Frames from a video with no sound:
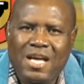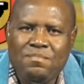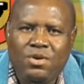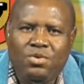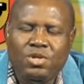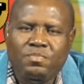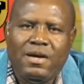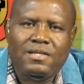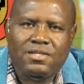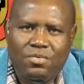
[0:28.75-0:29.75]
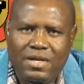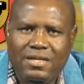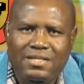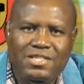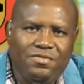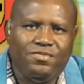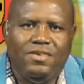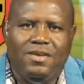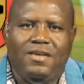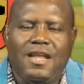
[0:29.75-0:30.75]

I'm your host, Pastor Wendell Jeffrey.